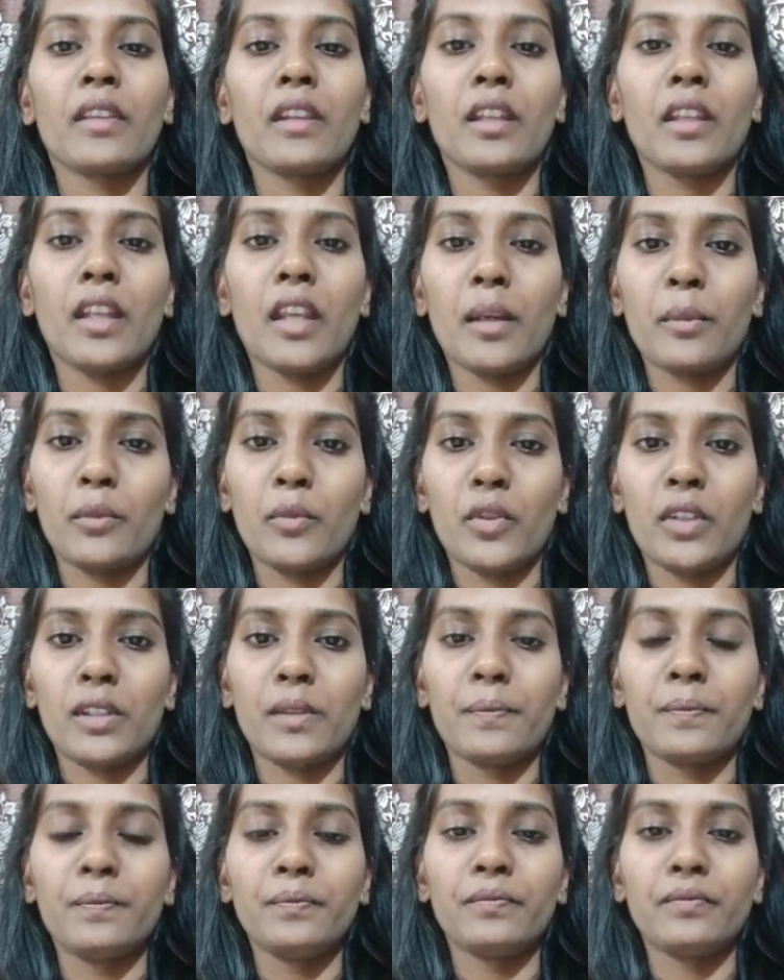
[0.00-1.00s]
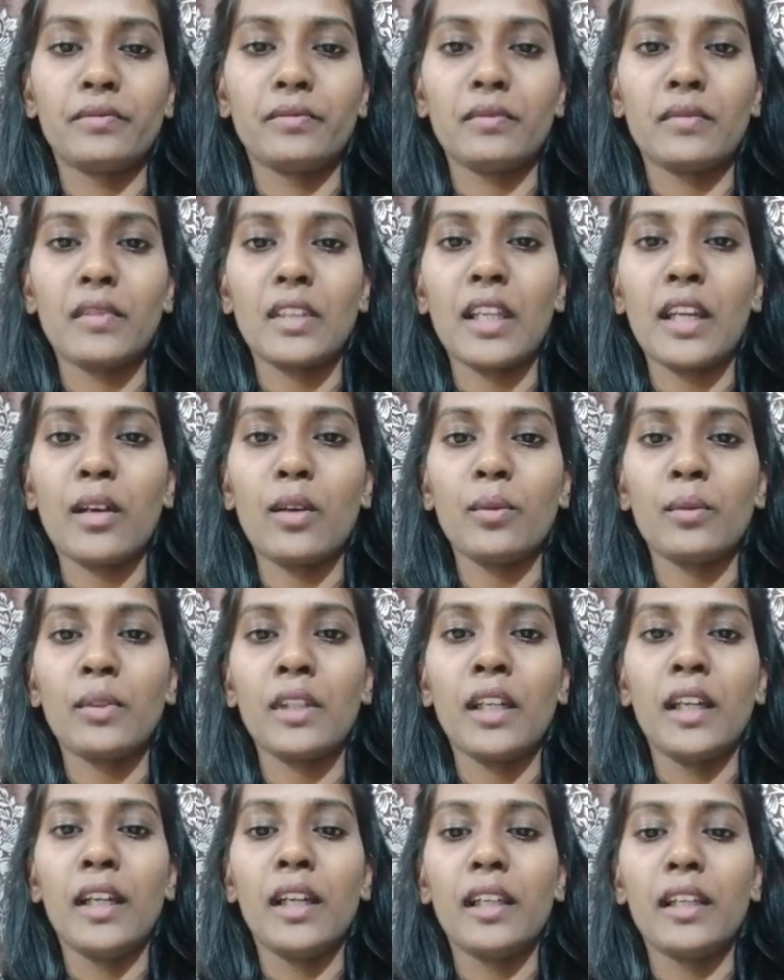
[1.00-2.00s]
m1. Now
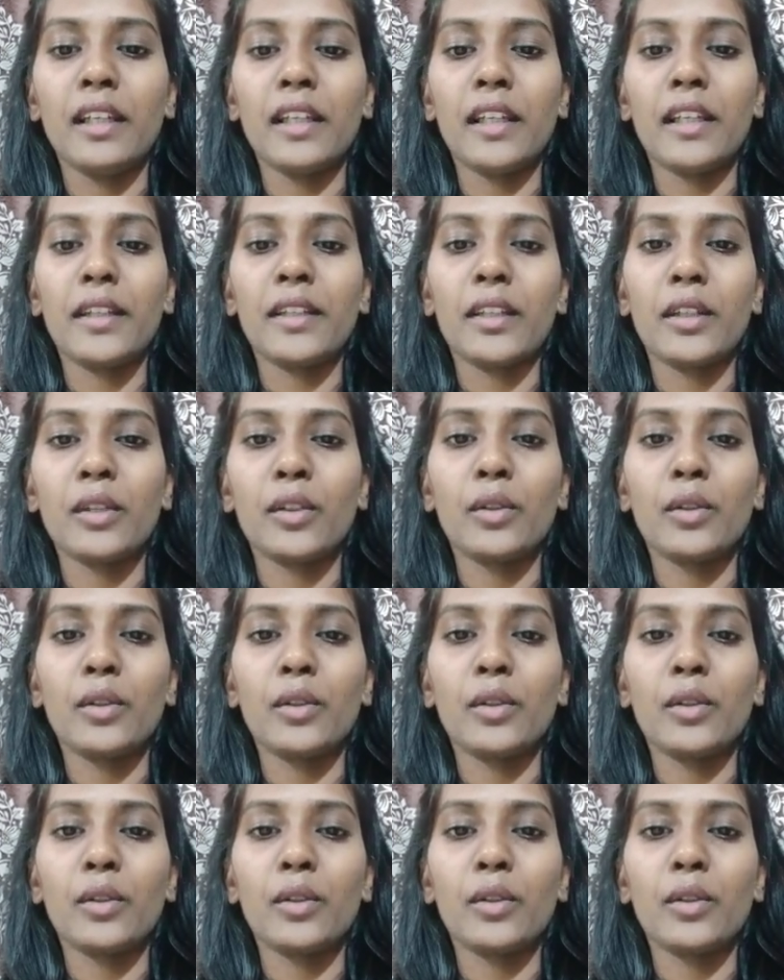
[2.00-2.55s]
let